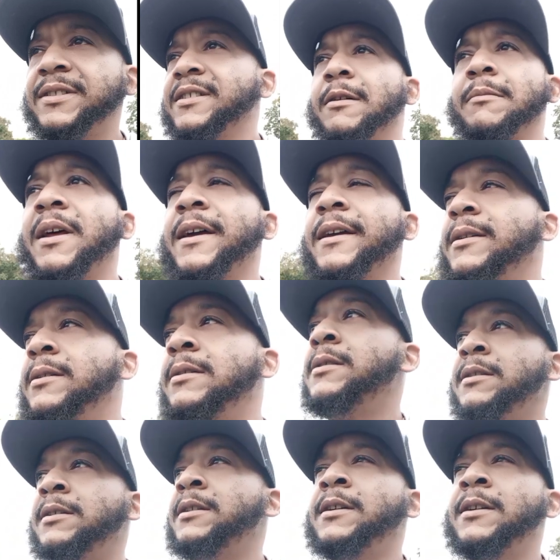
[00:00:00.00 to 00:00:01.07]
I'm like,
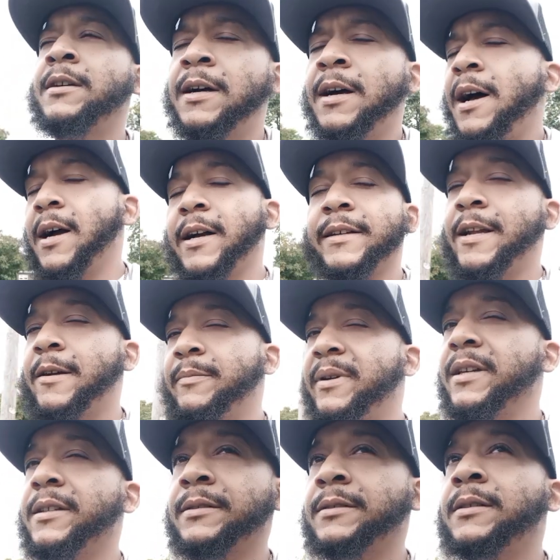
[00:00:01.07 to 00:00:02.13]
how can that
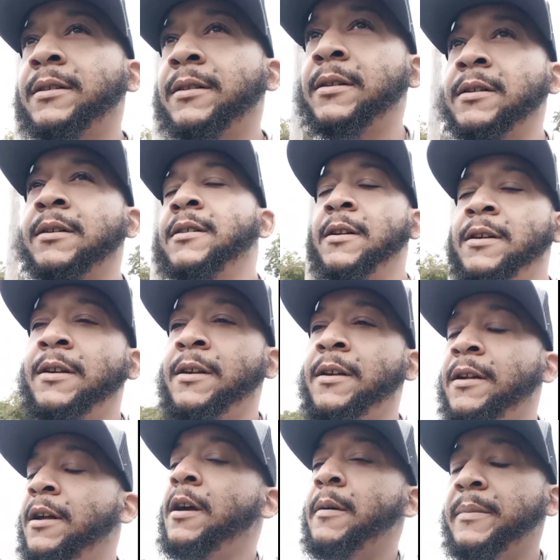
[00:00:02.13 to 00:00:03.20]
be?
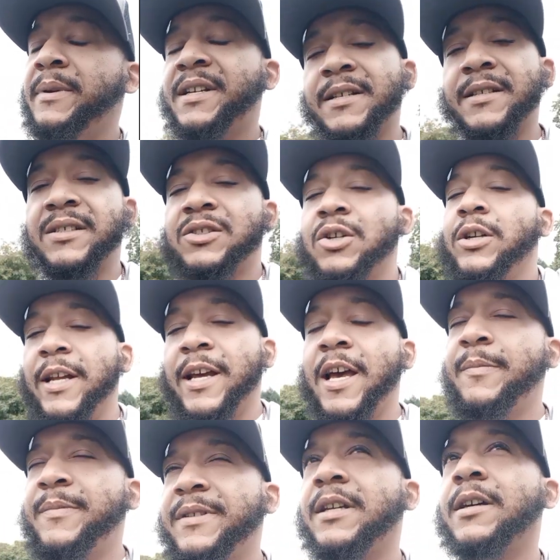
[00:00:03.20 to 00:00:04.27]
Because it's starting to
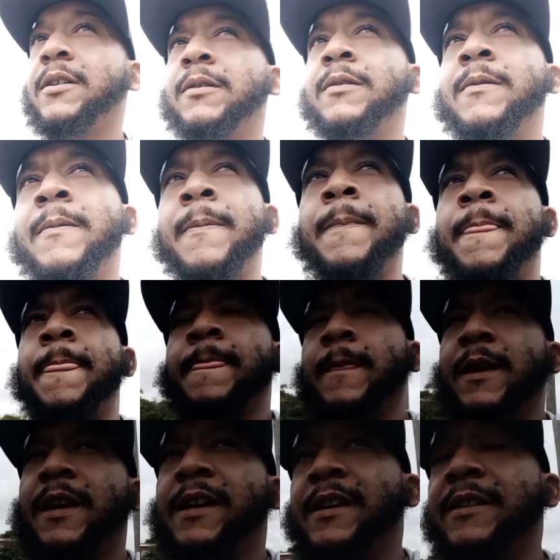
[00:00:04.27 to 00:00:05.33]
happen now,
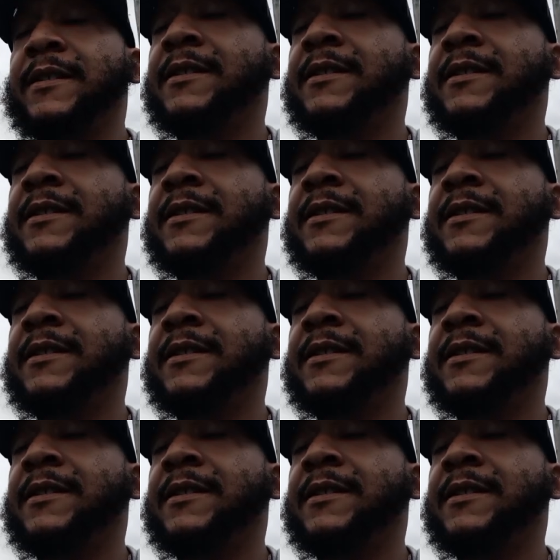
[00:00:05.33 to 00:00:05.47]
and